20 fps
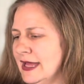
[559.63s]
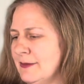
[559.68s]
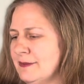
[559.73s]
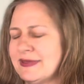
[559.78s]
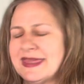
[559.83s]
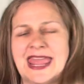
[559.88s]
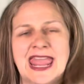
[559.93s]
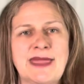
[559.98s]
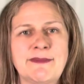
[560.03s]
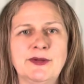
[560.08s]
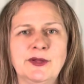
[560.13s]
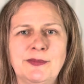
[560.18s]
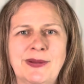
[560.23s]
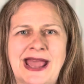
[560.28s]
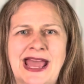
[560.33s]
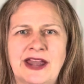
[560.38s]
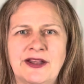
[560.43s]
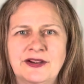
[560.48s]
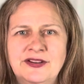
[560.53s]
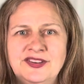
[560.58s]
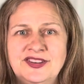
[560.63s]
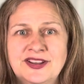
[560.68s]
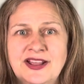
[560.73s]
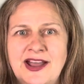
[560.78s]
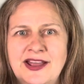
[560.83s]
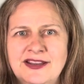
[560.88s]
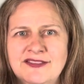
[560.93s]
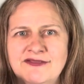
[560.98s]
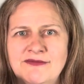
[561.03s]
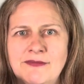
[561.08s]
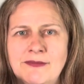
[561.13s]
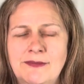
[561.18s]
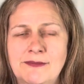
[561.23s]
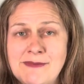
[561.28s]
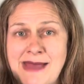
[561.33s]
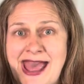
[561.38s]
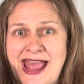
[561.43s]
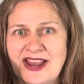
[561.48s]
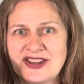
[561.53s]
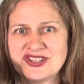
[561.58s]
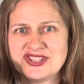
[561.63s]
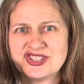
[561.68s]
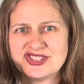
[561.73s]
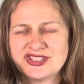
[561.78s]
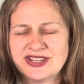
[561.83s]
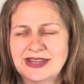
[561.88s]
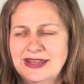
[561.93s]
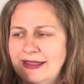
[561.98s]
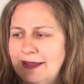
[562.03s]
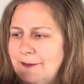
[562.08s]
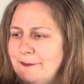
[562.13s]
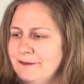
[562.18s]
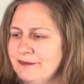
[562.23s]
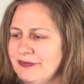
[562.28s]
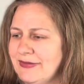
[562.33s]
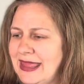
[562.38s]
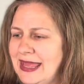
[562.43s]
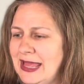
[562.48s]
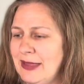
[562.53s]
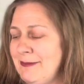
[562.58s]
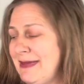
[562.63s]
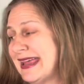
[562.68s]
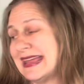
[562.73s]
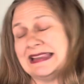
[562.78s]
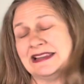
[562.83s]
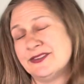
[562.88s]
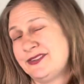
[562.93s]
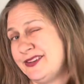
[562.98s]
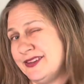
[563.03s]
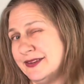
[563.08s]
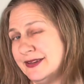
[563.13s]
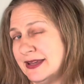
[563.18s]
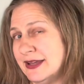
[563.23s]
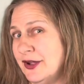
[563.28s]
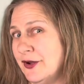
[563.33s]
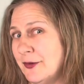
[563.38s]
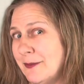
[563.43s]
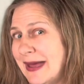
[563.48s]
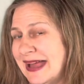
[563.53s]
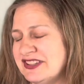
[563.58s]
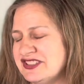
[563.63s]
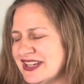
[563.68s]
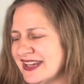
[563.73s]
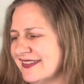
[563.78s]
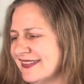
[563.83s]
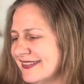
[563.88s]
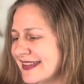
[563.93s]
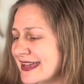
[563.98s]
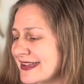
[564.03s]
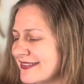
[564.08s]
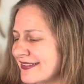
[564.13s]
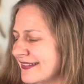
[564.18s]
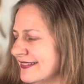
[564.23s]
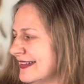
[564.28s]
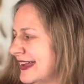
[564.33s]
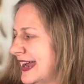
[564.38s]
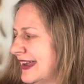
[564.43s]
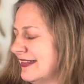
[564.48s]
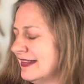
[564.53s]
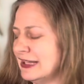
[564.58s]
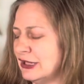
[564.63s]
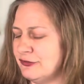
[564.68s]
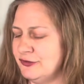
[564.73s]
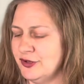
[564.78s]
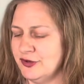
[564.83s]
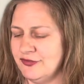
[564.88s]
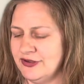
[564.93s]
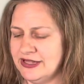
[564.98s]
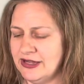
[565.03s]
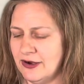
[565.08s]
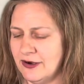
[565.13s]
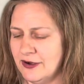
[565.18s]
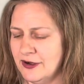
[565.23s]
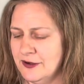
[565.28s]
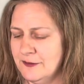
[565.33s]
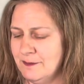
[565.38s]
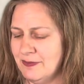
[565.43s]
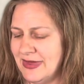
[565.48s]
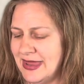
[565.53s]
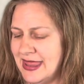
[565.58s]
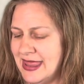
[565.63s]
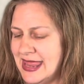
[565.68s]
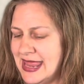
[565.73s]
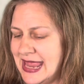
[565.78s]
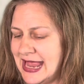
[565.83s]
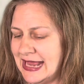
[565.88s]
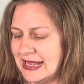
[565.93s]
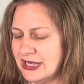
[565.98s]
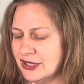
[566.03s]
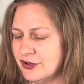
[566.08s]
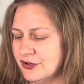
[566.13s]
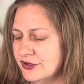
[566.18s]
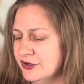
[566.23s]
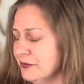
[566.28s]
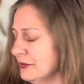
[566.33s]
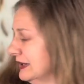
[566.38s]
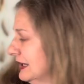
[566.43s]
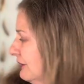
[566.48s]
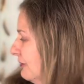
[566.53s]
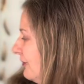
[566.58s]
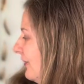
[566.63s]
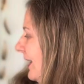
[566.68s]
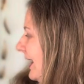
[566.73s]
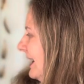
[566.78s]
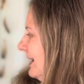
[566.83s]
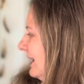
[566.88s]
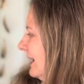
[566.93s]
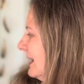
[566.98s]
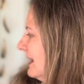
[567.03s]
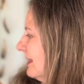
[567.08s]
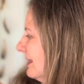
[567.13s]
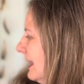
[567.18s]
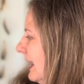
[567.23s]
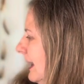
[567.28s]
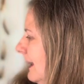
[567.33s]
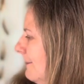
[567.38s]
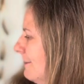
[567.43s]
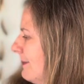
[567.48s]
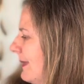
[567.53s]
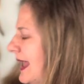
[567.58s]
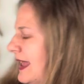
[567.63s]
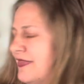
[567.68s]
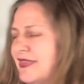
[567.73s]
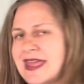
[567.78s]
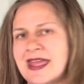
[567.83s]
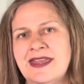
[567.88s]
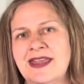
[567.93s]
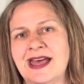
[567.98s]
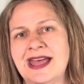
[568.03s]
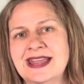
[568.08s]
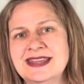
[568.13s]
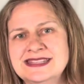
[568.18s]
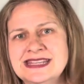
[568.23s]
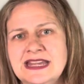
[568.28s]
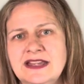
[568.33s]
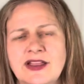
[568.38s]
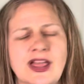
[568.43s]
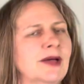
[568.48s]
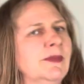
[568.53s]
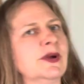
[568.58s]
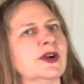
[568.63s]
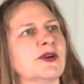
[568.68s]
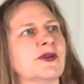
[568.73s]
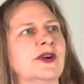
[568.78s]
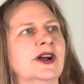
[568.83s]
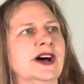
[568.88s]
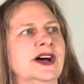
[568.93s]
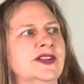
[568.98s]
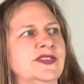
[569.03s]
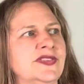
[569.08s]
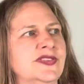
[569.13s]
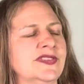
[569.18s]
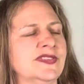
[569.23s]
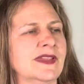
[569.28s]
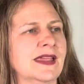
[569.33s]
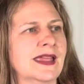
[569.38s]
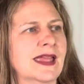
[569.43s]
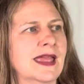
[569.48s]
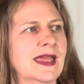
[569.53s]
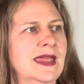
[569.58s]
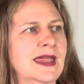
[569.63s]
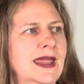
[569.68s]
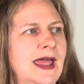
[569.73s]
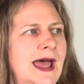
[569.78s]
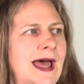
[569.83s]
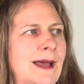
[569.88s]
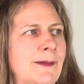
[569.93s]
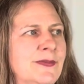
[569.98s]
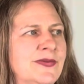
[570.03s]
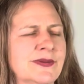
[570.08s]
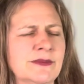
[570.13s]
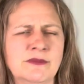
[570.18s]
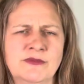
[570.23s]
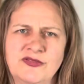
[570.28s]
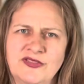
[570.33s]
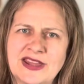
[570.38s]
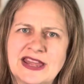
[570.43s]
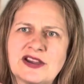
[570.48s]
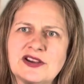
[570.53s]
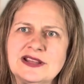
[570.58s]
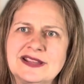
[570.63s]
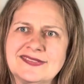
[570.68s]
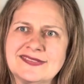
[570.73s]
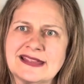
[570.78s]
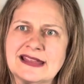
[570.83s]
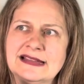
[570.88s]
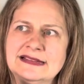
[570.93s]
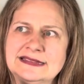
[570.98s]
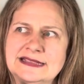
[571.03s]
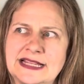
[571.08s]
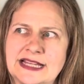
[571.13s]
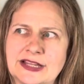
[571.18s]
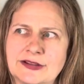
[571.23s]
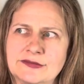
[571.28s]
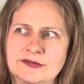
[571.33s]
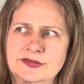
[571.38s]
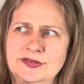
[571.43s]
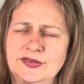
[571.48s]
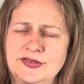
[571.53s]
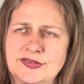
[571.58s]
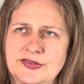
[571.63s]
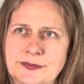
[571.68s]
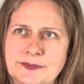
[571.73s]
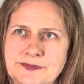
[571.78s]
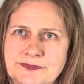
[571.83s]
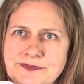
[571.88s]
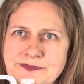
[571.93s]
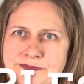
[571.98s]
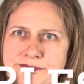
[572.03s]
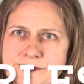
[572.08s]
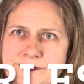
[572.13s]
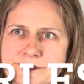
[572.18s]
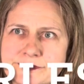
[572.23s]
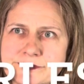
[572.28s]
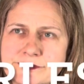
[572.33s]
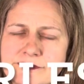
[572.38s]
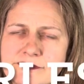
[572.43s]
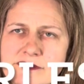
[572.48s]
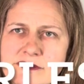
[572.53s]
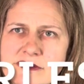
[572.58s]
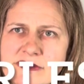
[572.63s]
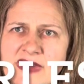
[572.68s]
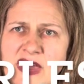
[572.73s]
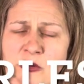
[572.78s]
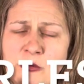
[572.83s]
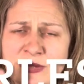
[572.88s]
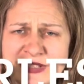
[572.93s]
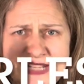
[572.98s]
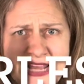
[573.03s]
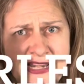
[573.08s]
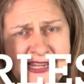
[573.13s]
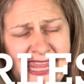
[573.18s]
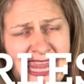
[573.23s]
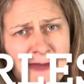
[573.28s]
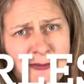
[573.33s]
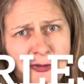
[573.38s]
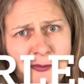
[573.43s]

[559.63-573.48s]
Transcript: cable pattern to kind of match, make a little, you know, matching set since I had the leftover yarn. And I couldn't really find anything. And then I did come across some fingerless gloves, which had a cable